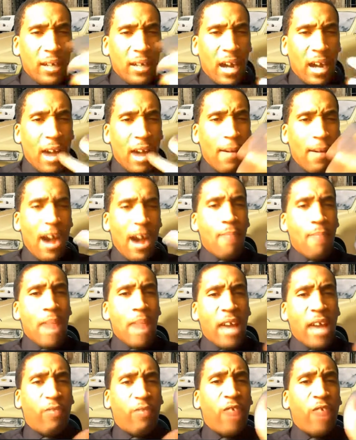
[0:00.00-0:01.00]
I'm
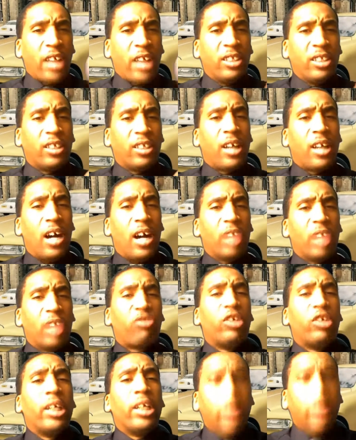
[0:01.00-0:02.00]
manufacturing the cars
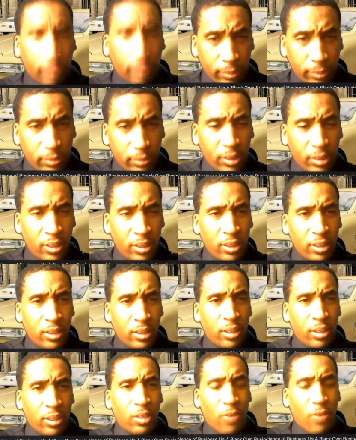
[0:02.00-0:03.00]
for them,
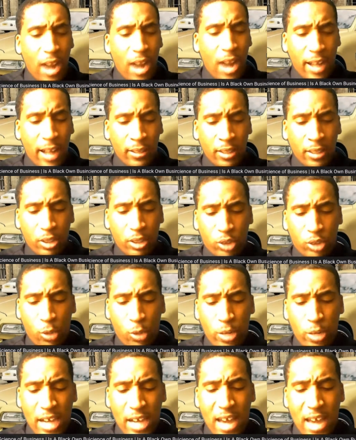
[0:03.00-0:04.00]
right? So
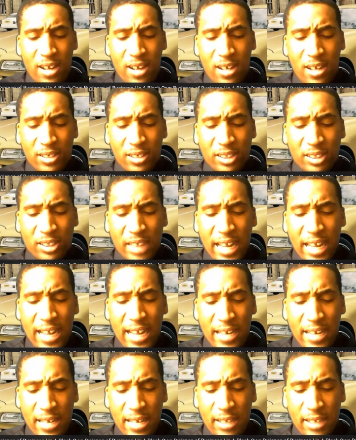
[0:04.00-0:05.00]
we got to
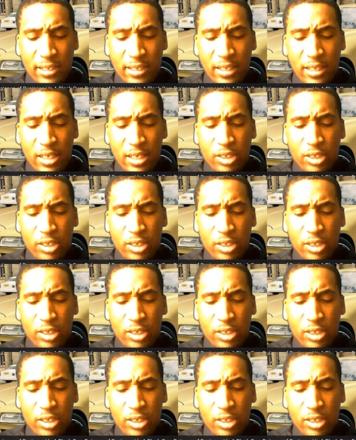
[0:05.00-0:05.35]
understand this.